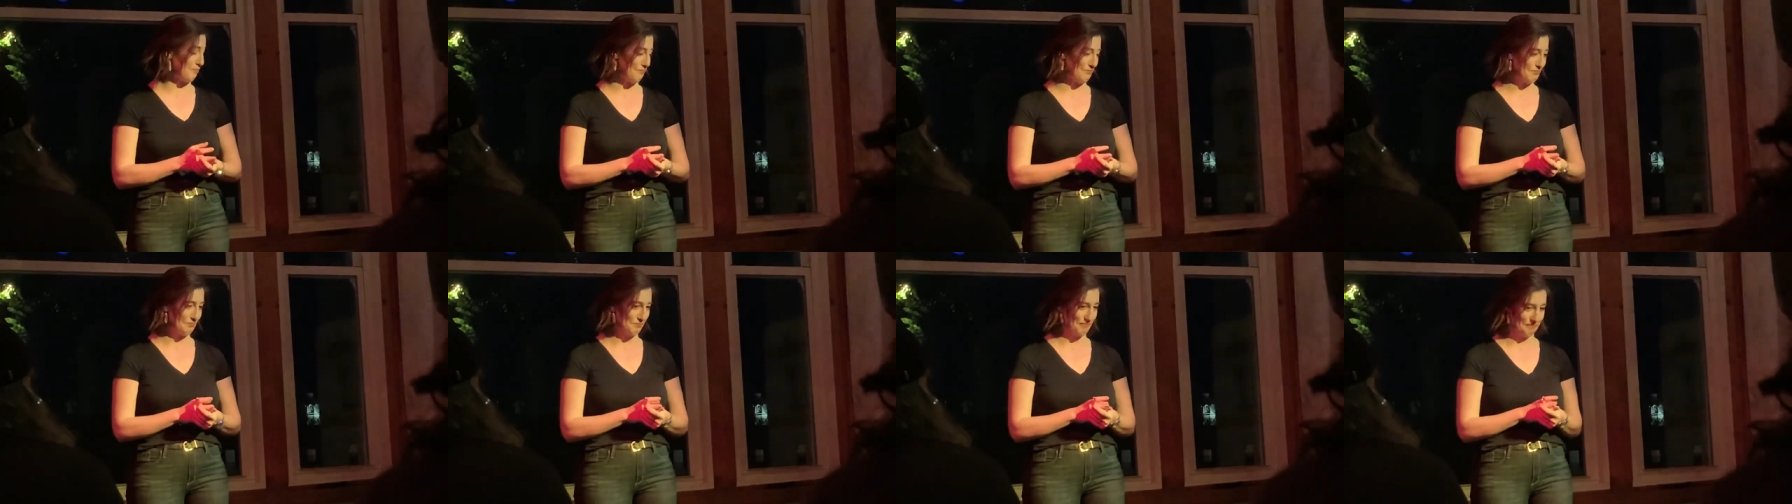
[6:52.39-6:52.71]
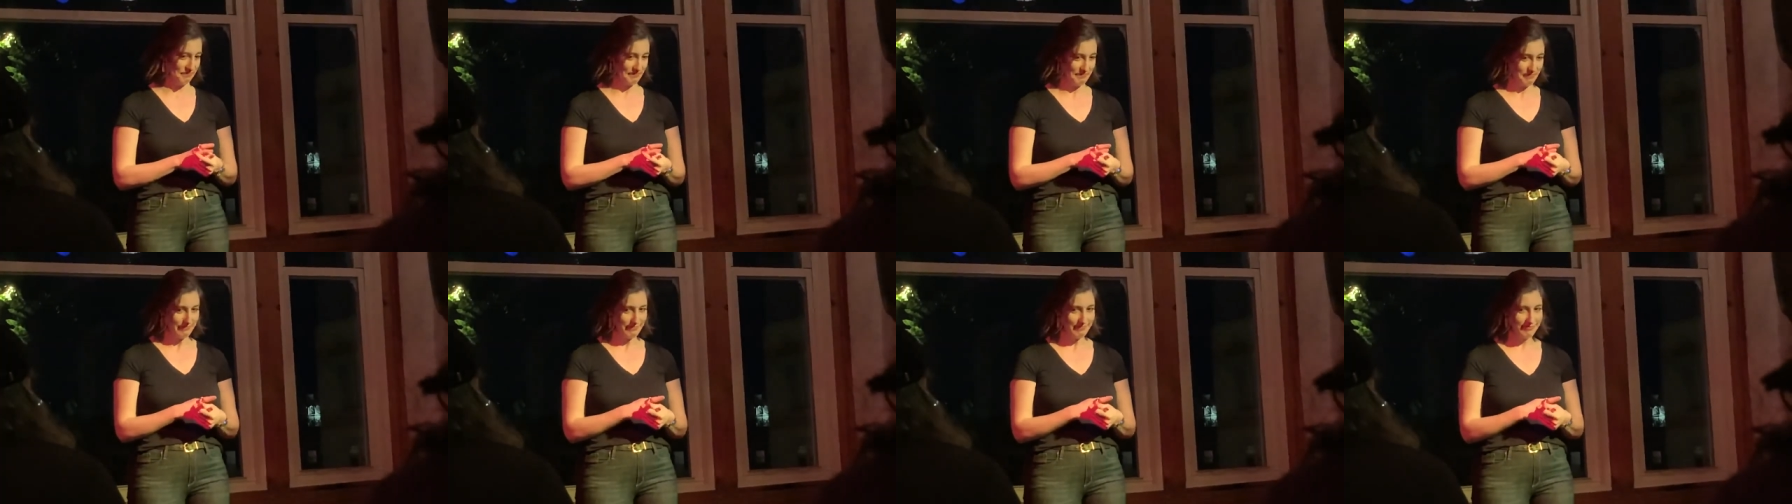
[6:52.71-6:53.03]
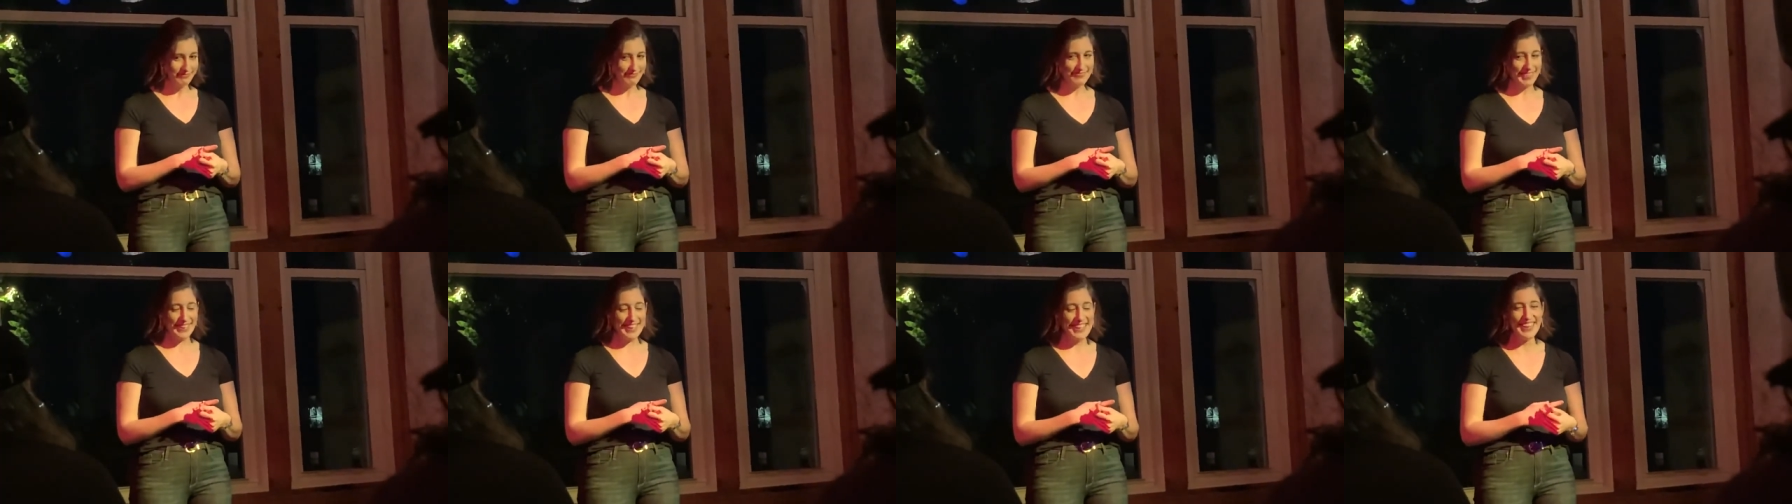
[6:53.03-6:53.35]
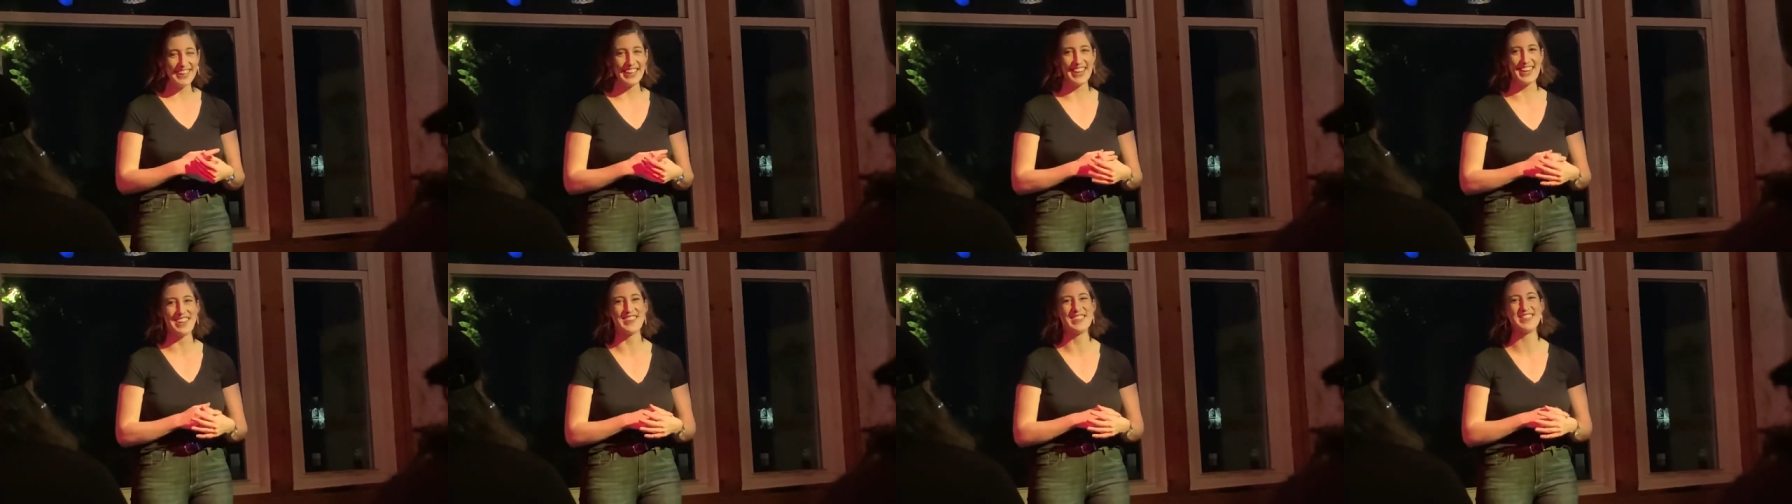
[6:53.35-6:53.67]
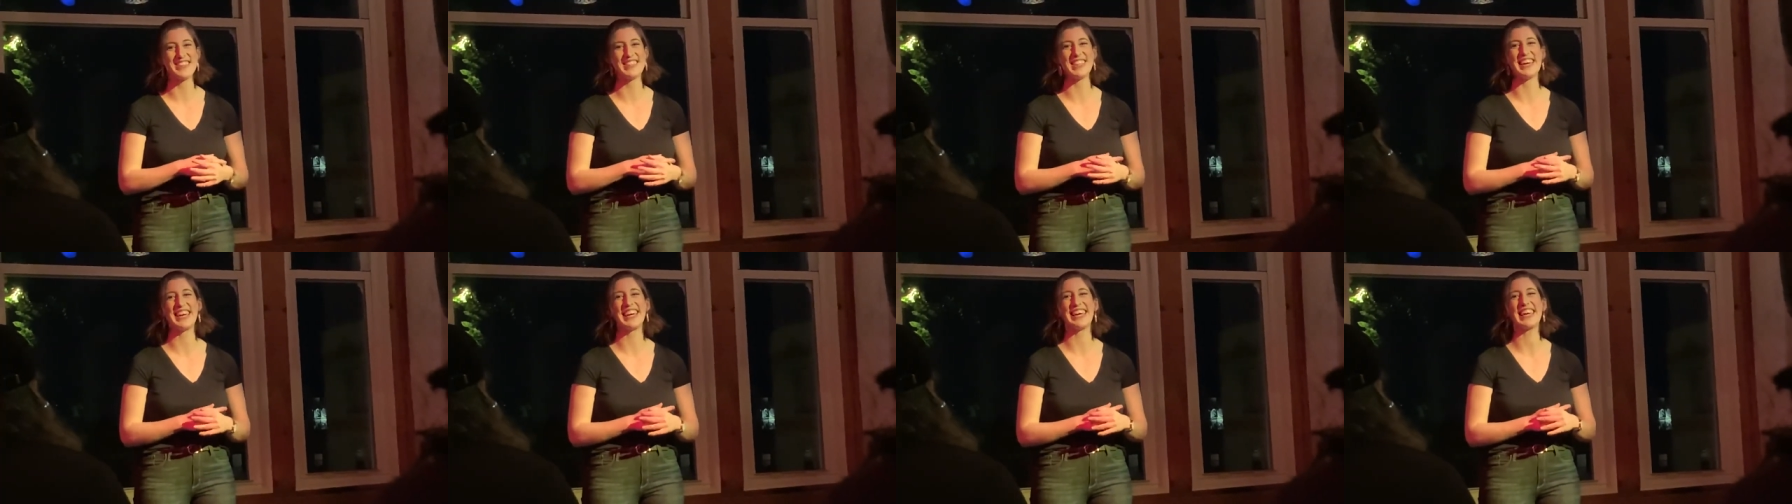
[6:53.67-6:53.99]
I
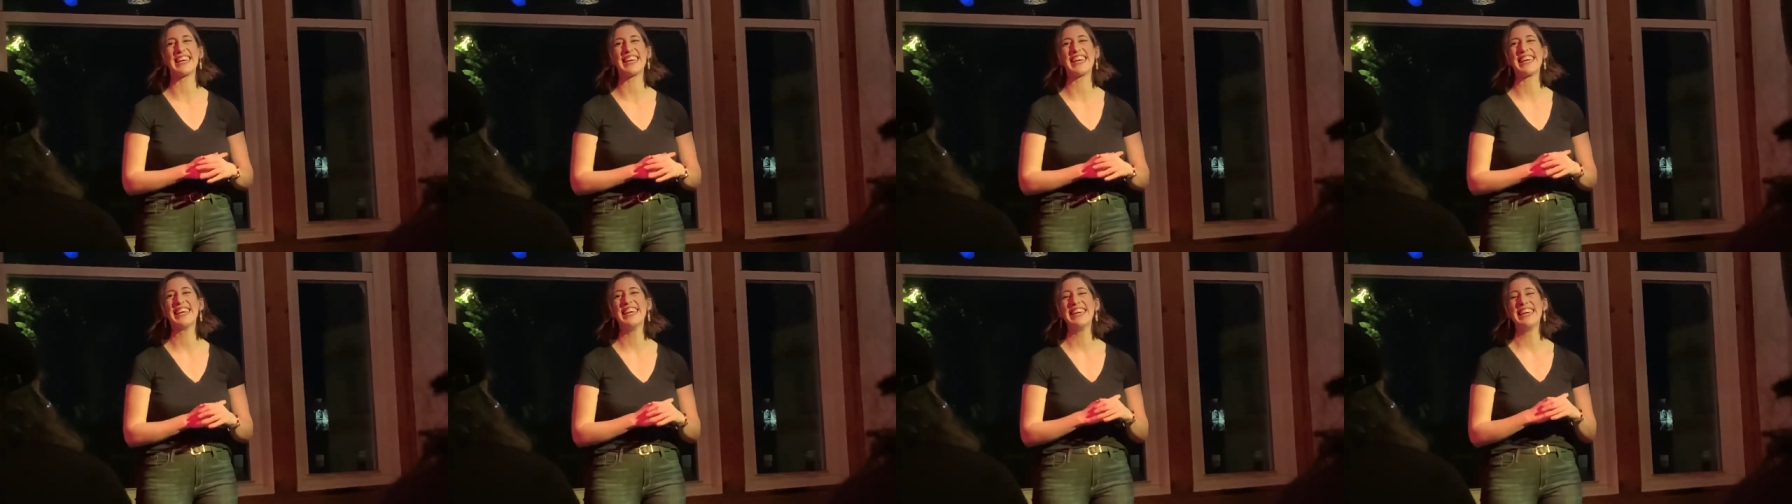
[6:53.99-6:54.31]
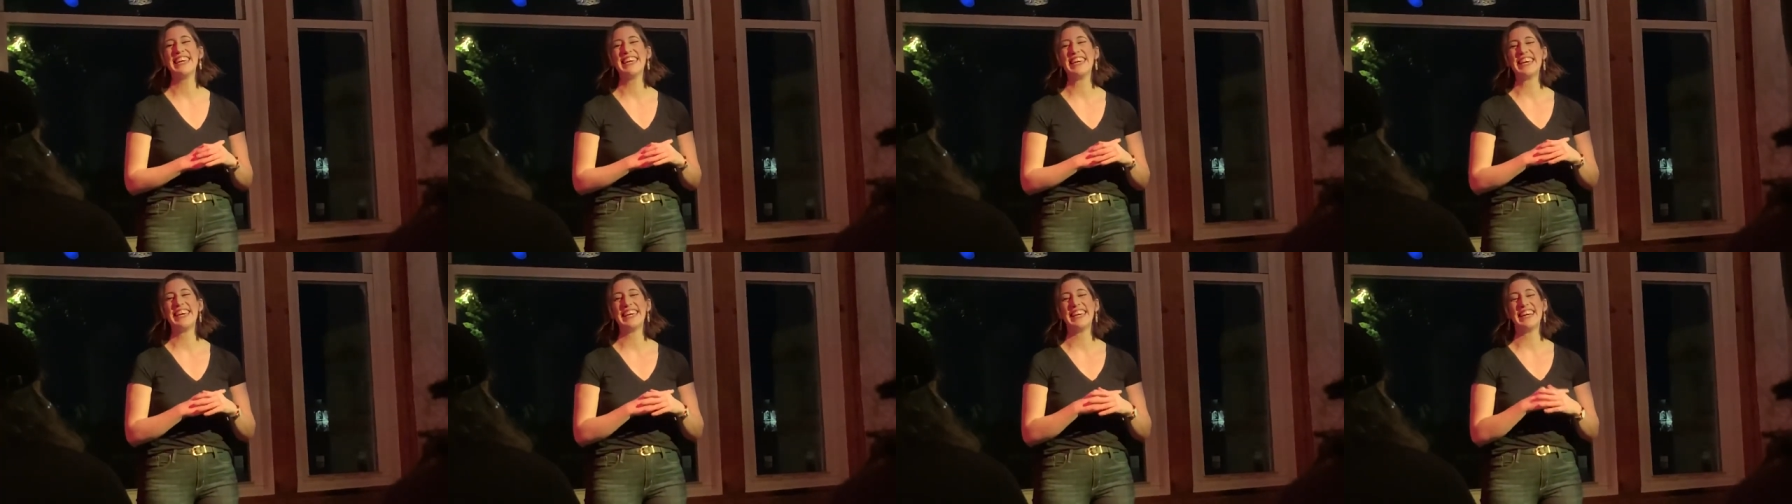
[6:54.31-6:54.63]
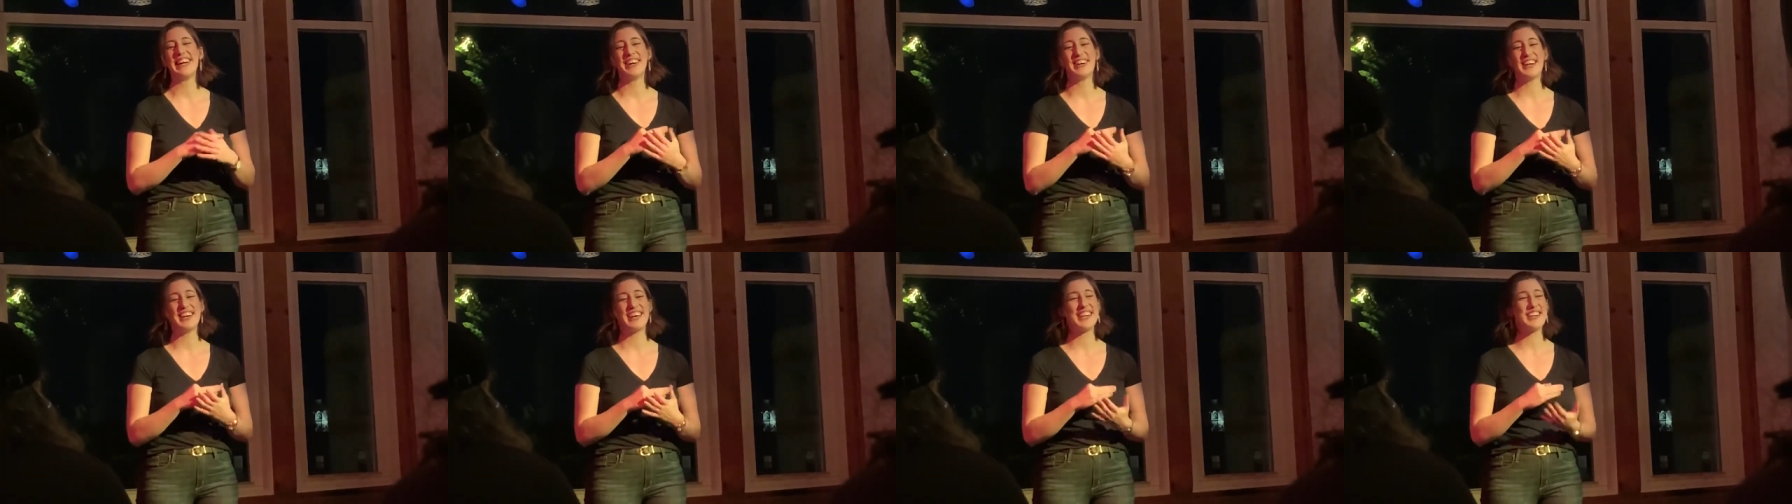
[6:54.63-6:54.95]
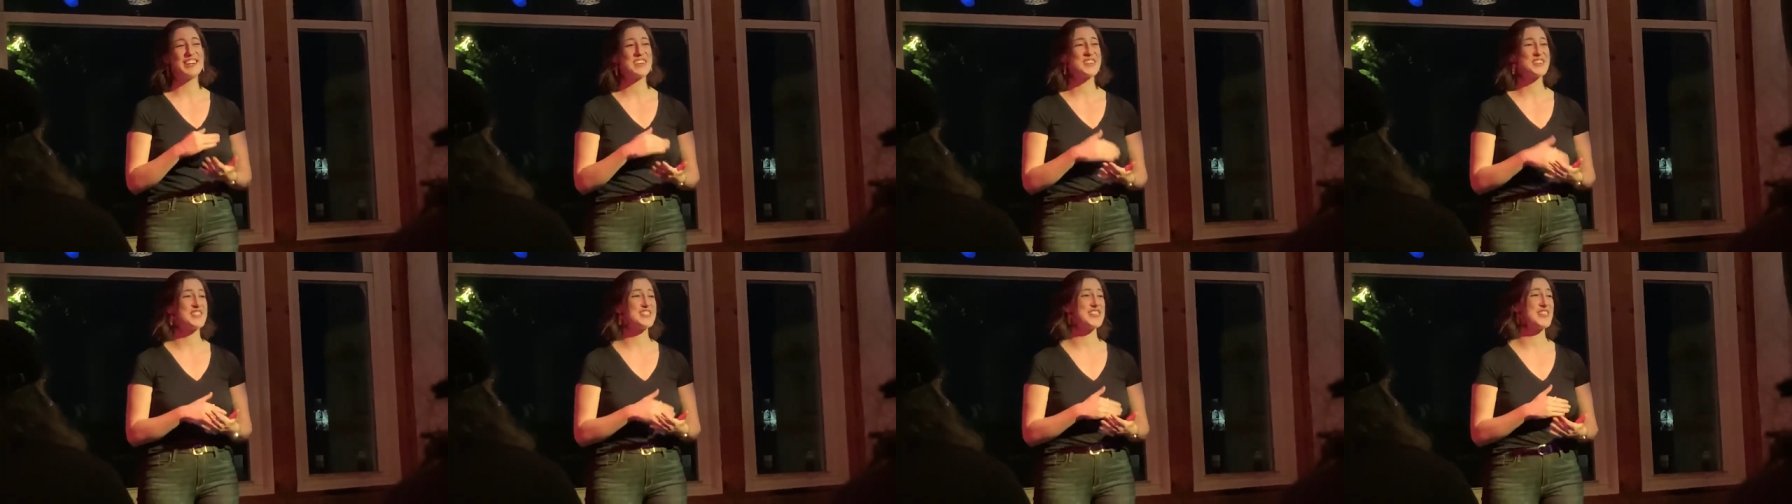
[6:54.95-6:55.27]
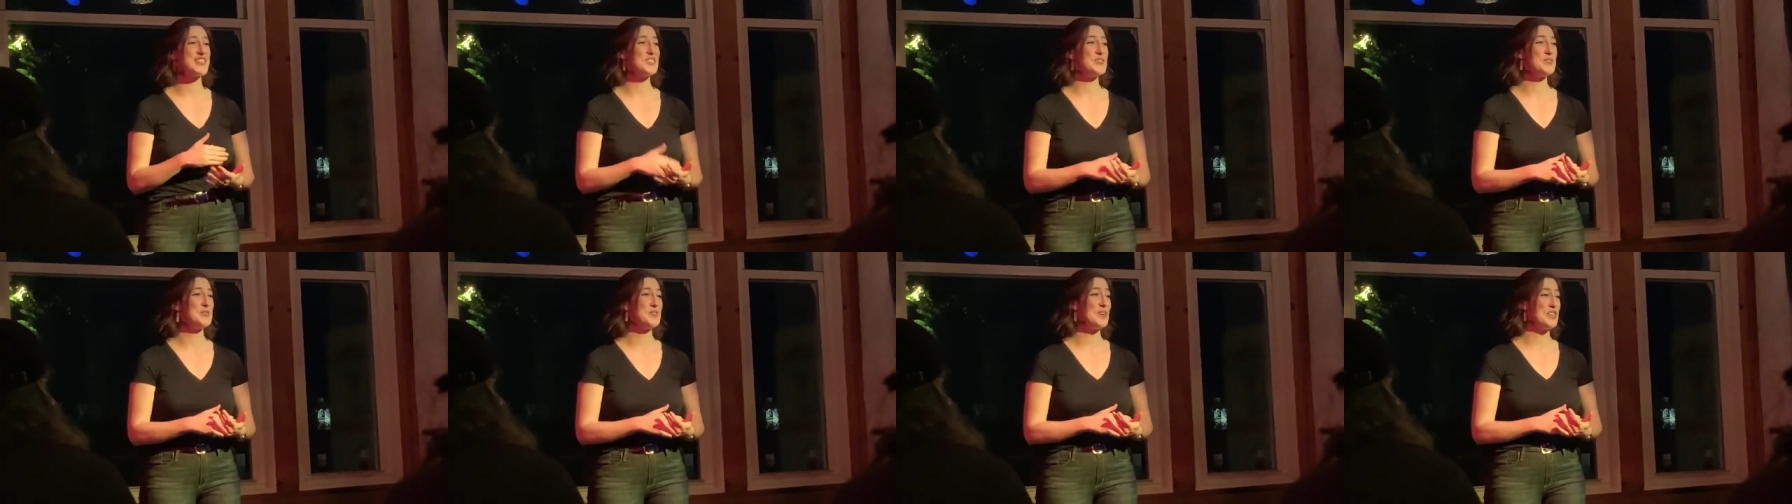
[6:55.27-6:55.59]
was like, all right, here's
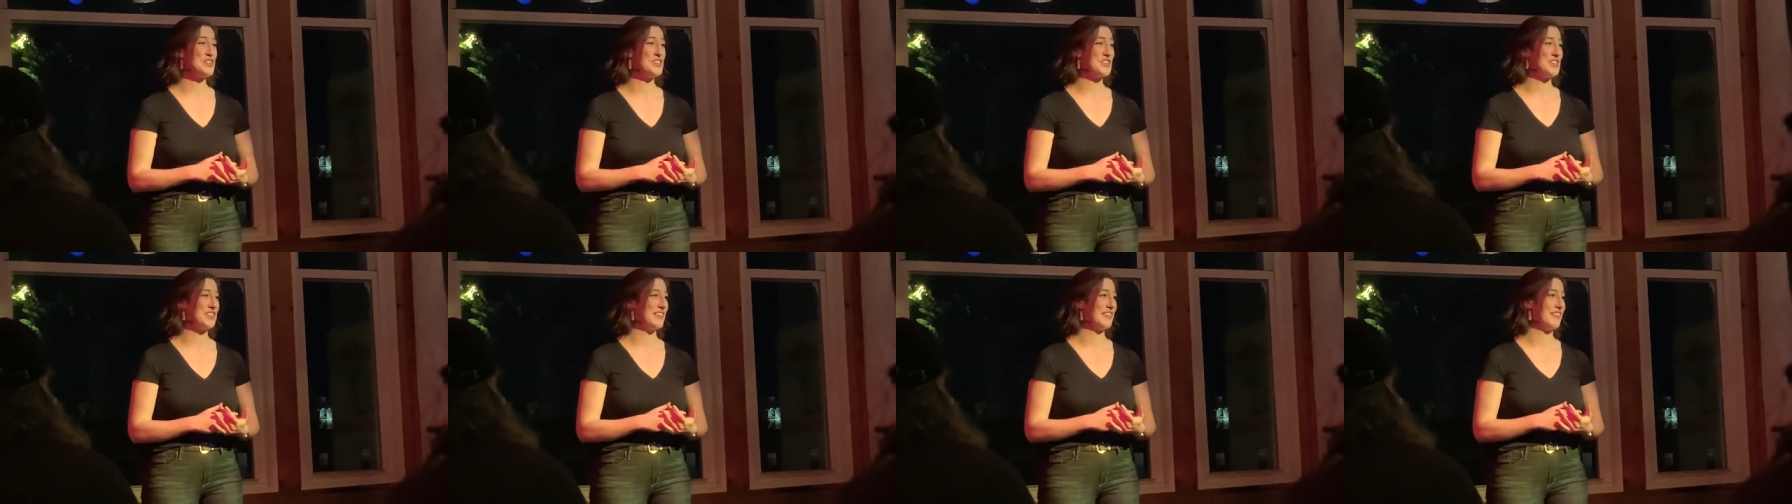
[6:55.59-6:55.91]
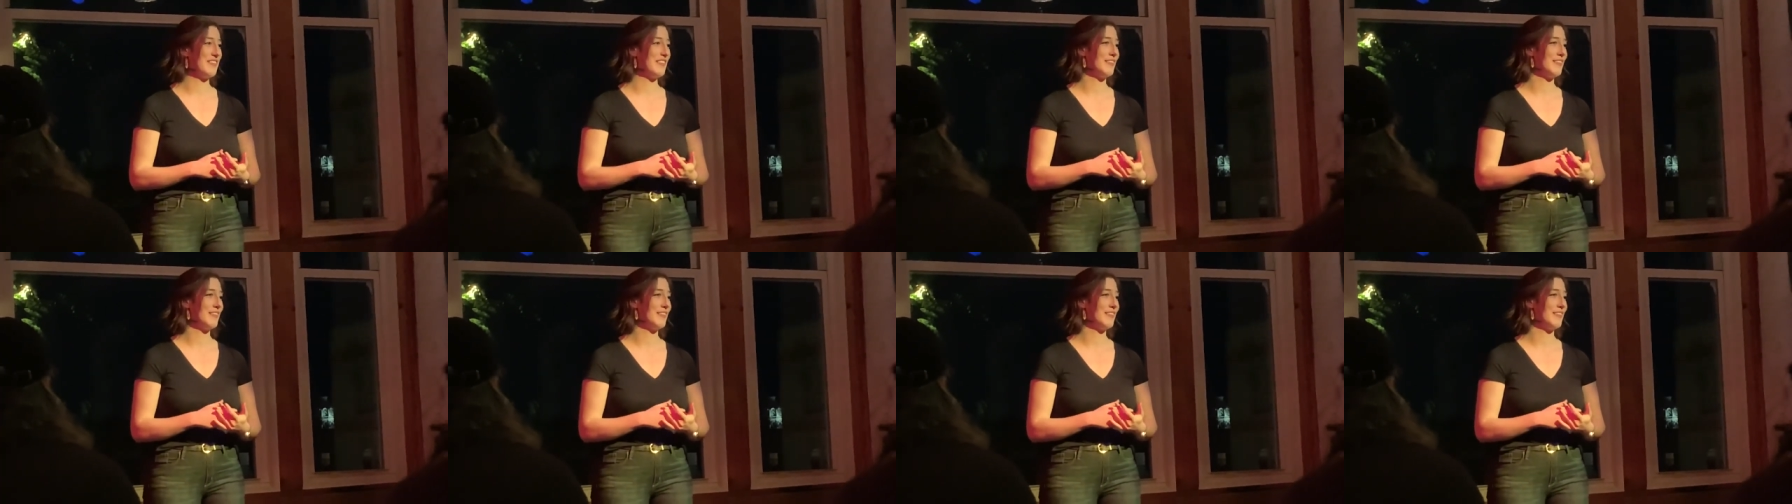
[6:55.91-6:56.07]
the situation.